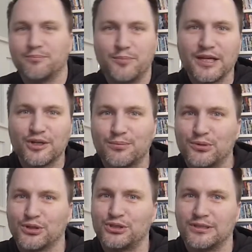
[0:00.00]
bigger
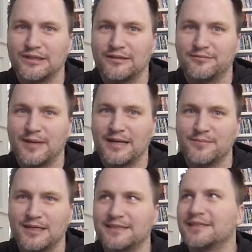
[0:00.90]
portion of my
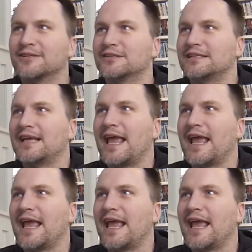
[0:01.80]
money here, the